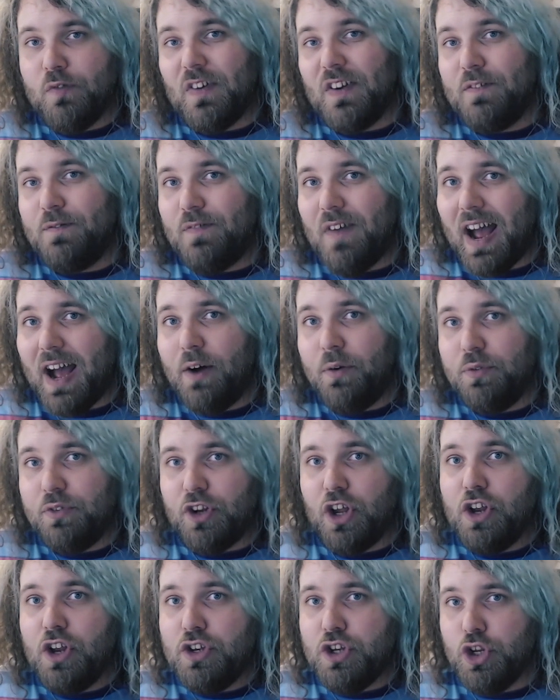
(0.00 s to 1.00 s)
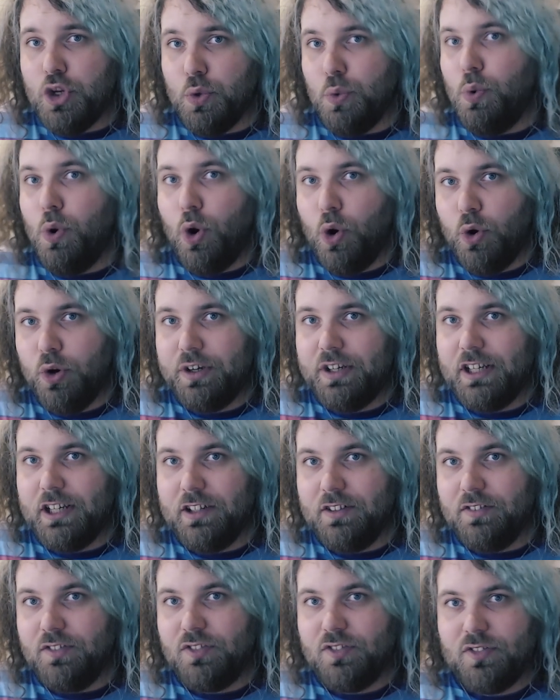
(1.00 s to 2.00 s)
had found a new
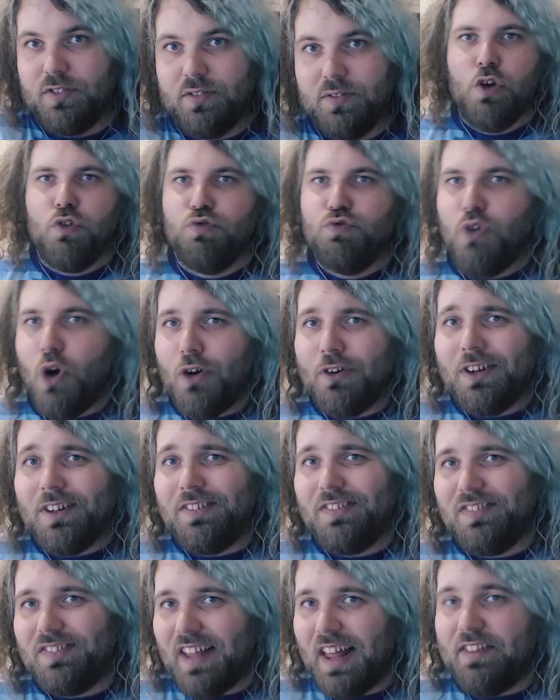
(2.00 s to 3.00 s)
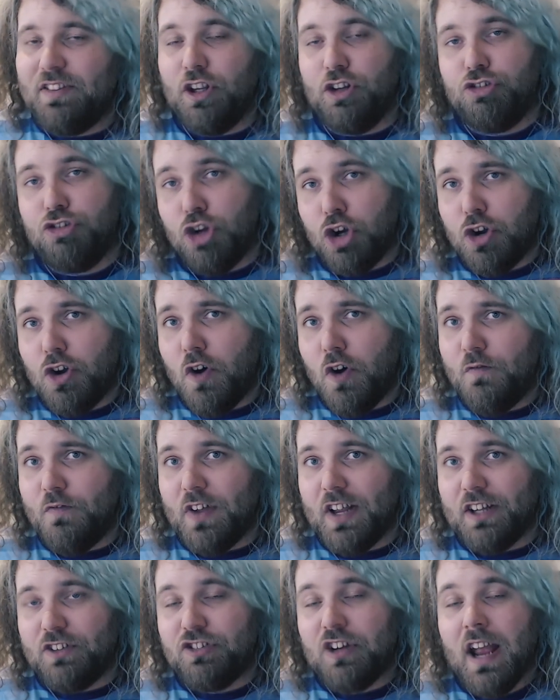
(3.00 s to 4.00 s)
audience. Rodders said that
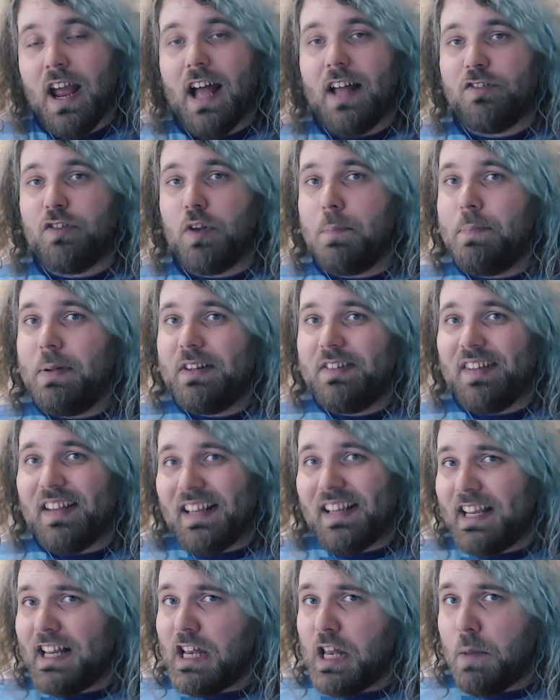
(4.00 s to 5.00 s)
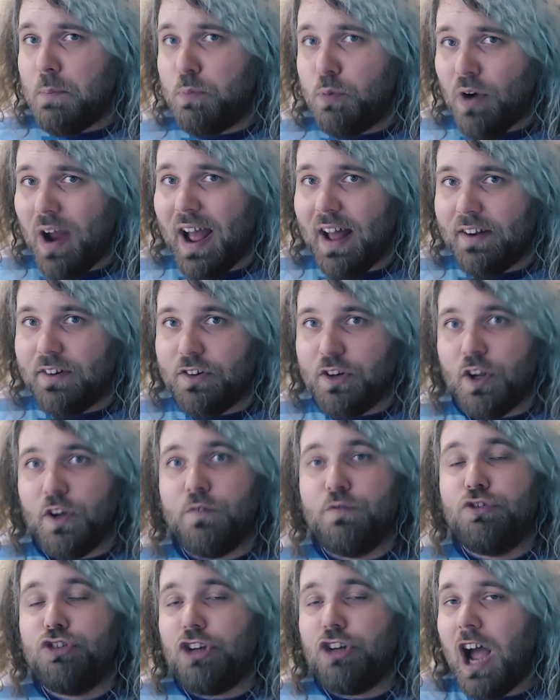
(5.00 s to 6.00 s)
Chucklefish has a particular brand
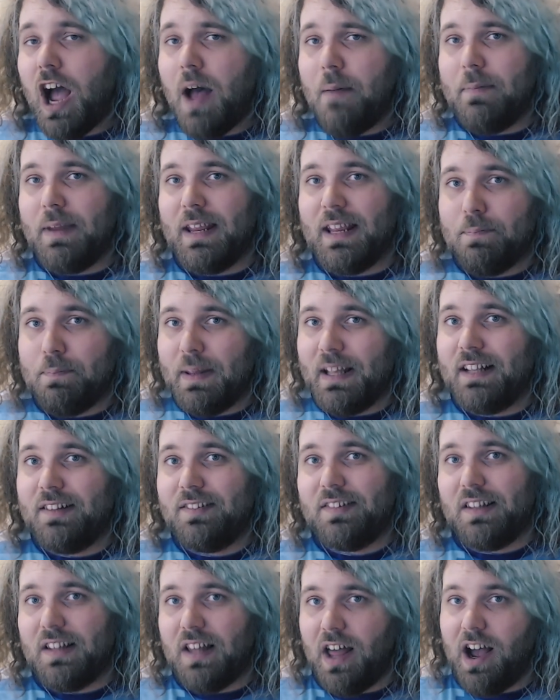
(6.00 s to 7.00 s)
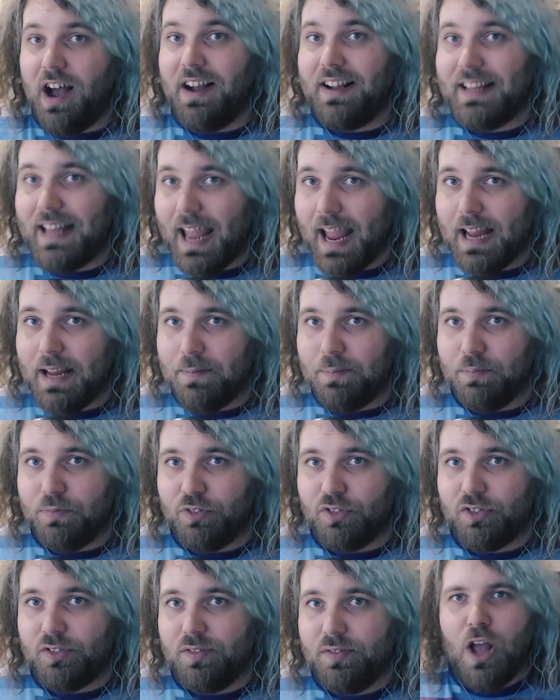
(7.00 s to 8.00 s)
of charming pixel art
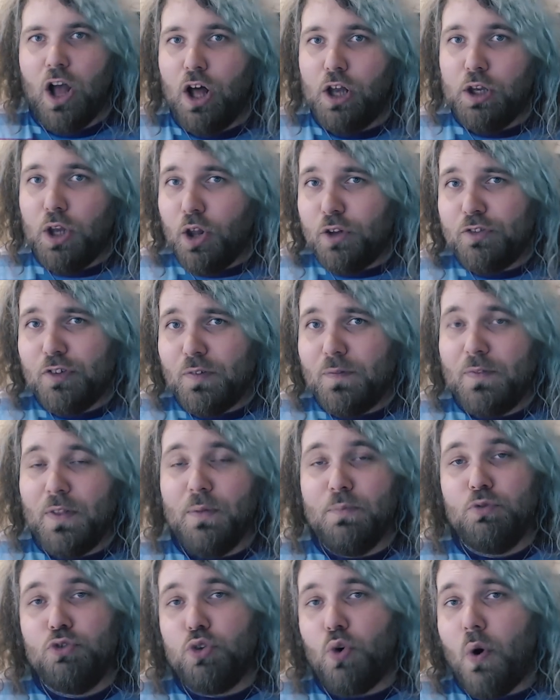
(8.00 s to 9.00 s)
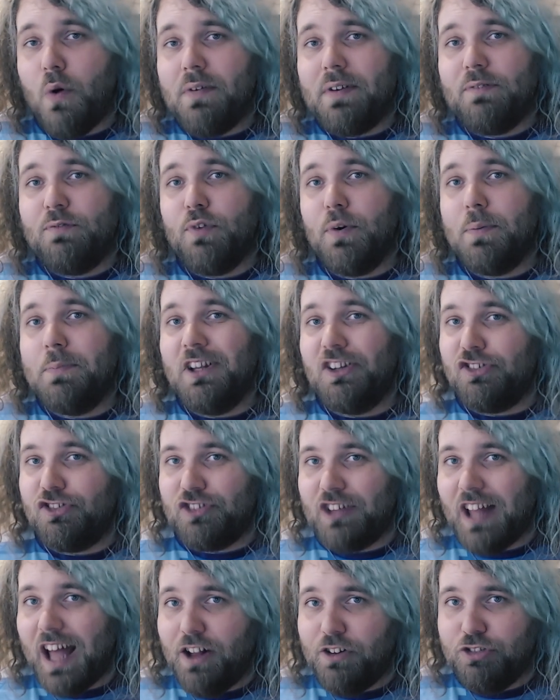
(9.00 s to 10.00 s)
games, a lot of them drawing from
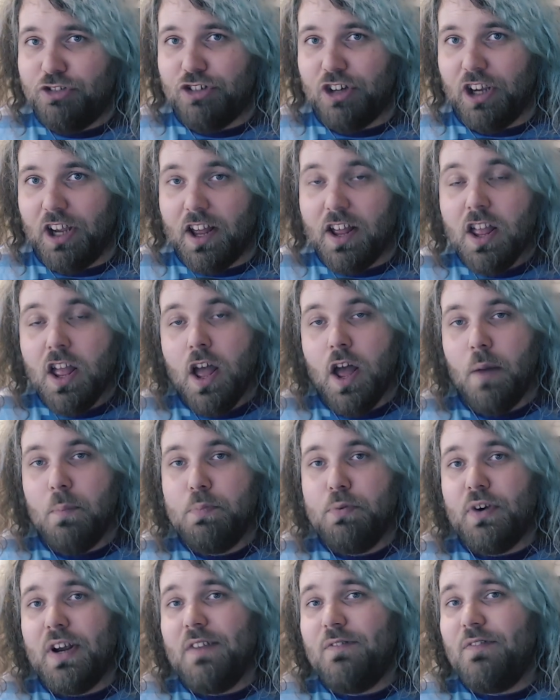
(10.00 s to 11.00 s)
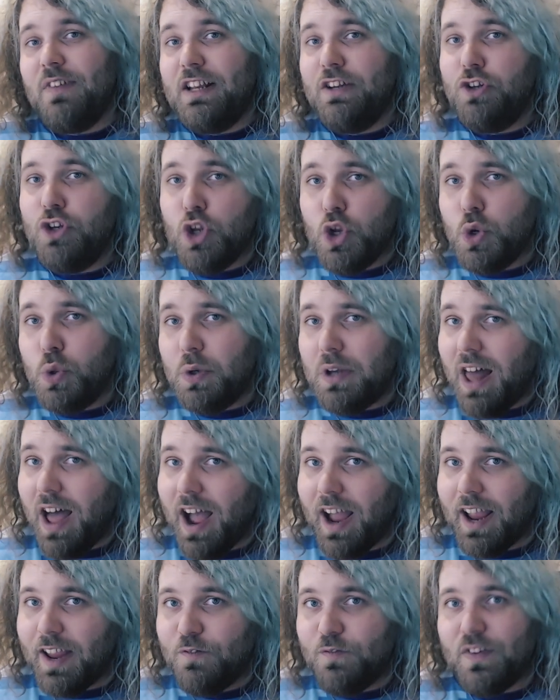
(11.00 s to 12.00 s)
nostalgia and breathing new
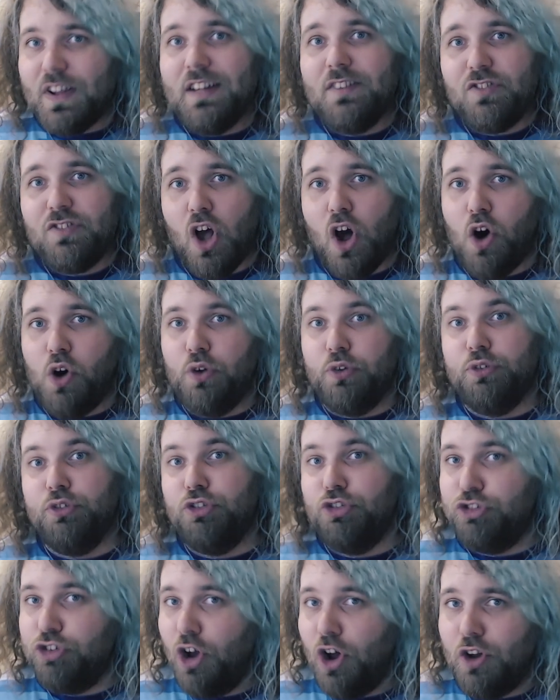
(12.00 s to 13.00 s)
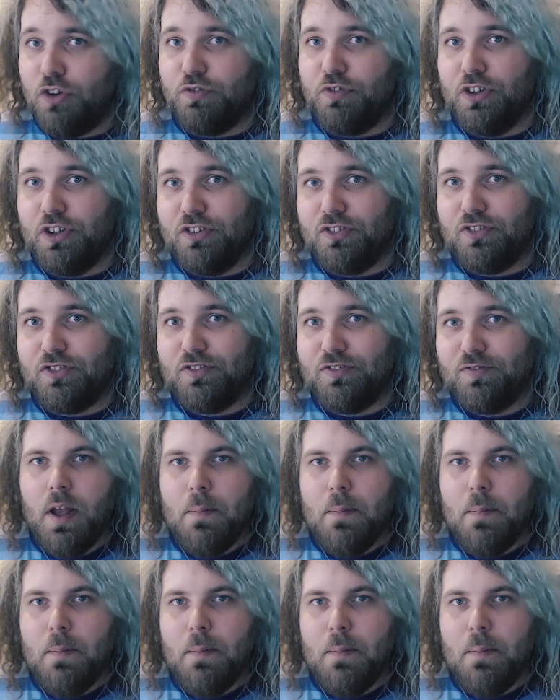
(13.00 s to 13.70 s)
life into old genres.